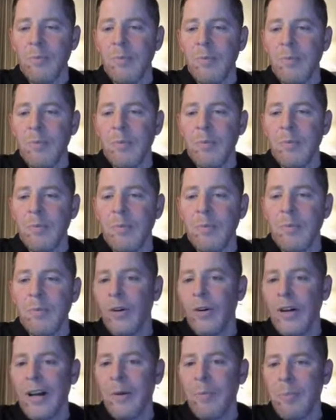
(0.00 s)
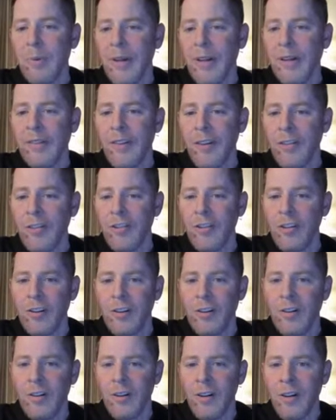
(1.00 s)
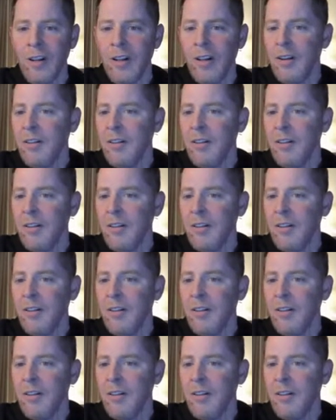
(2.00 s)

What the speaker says: Before Earl got picked this year,